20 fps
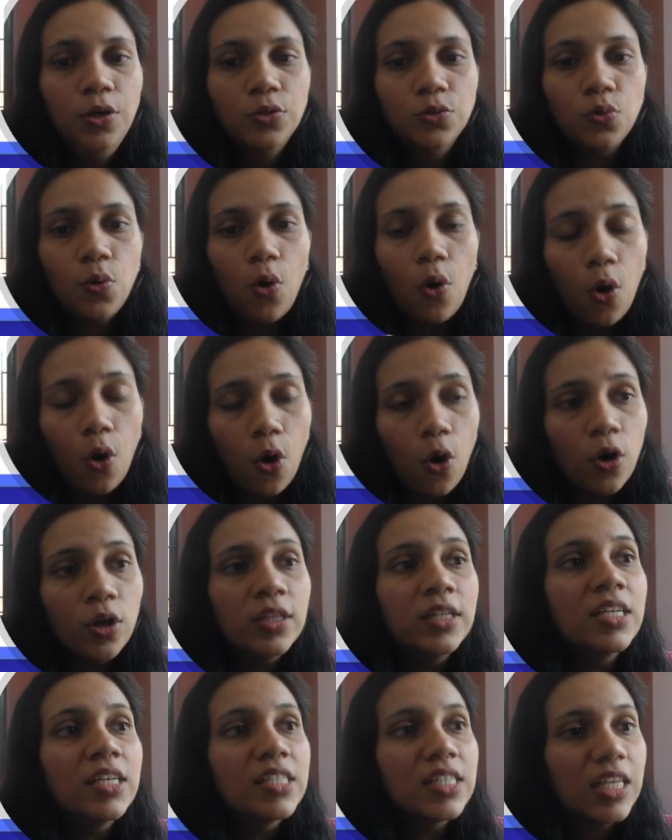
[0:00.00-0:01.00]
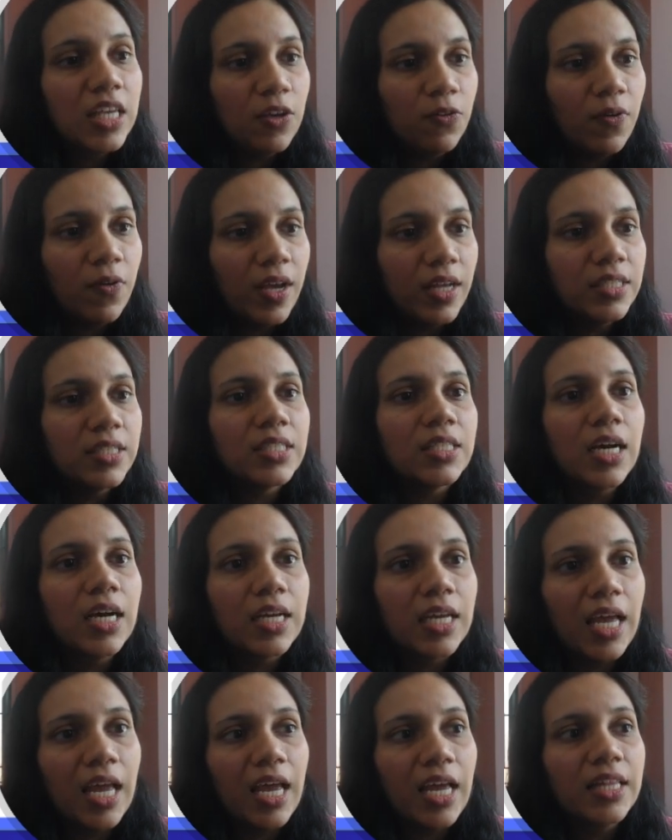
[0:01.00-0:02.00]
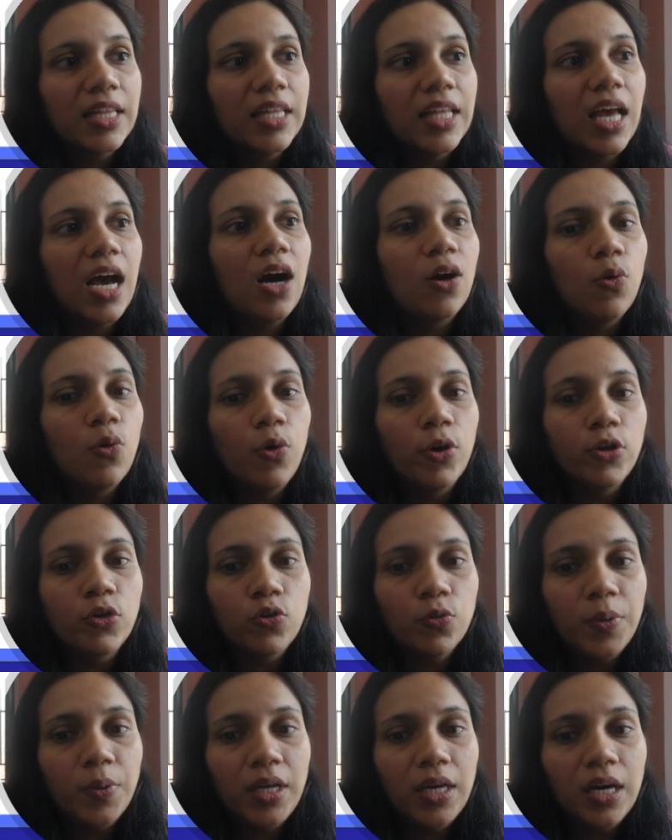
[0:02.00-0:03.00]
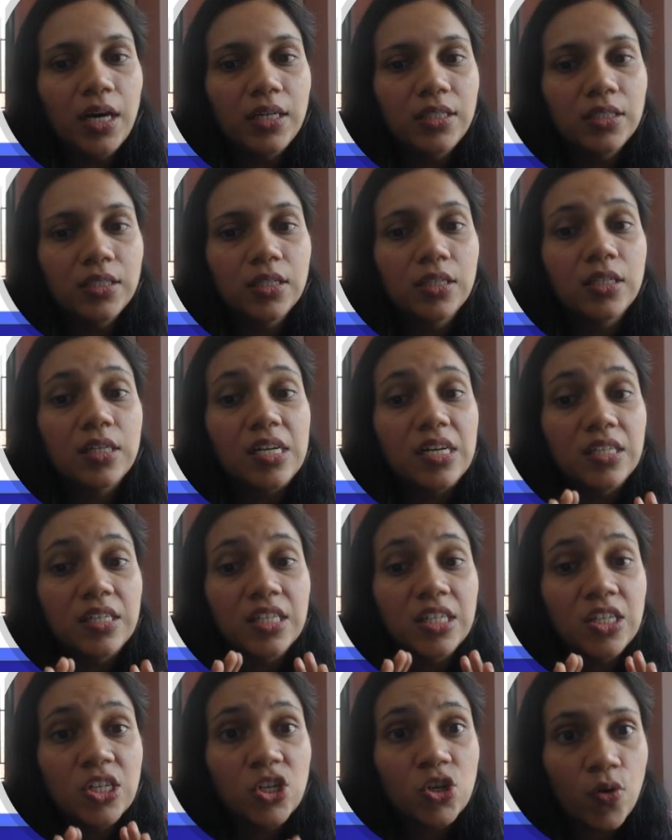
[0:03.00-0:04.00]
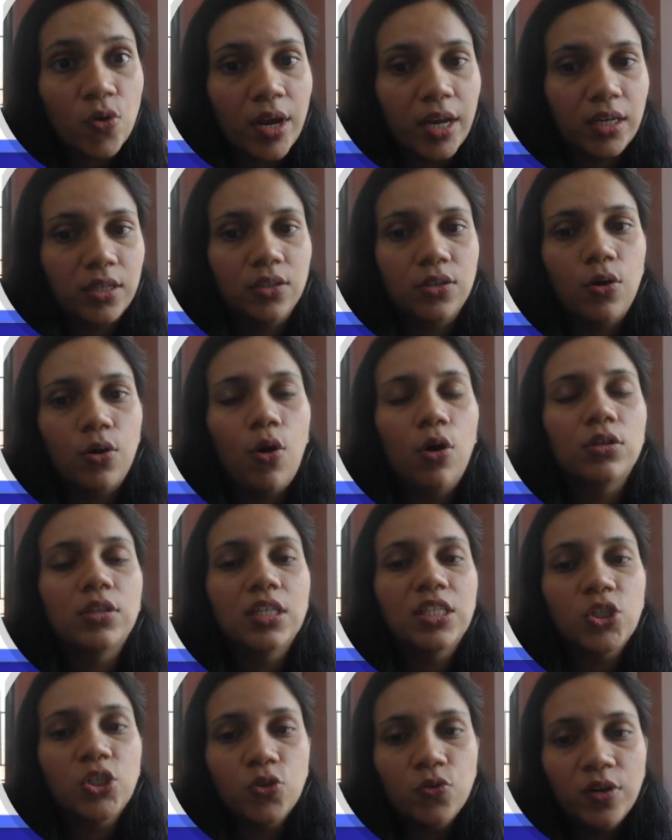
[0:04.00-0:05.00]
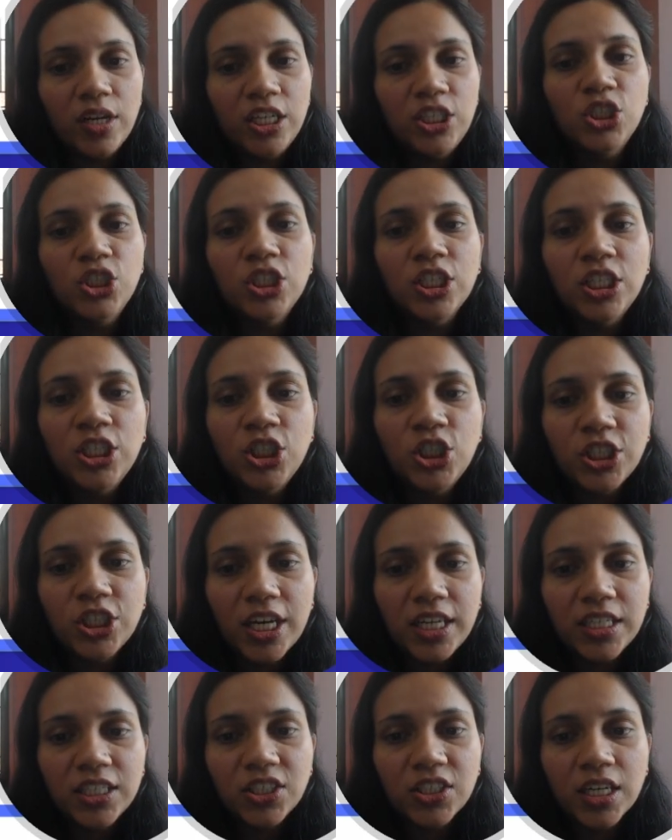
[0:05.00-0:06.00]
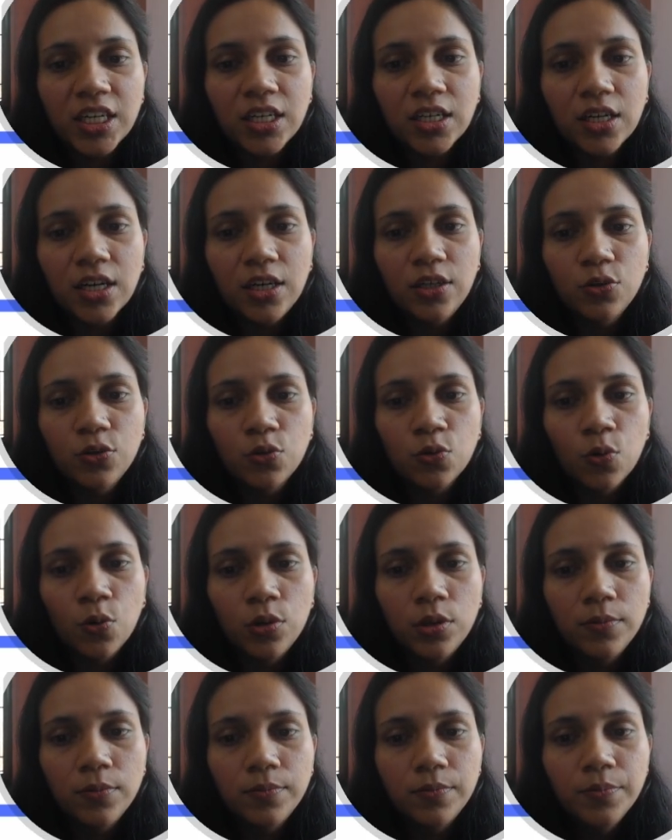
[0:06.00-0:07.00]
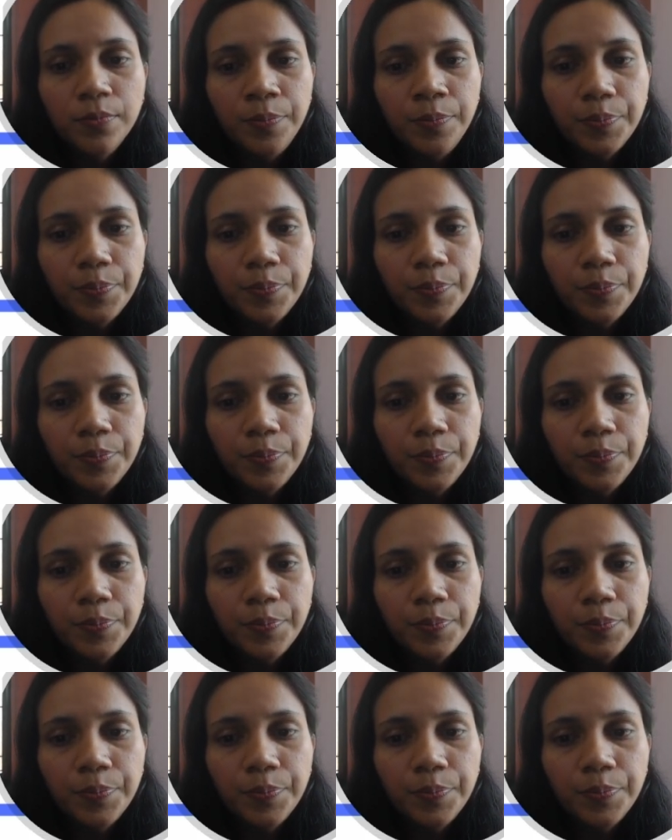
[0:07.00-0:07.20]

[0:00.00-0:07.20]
So all these events again, they are going to be under a strict or the stringent genetic control.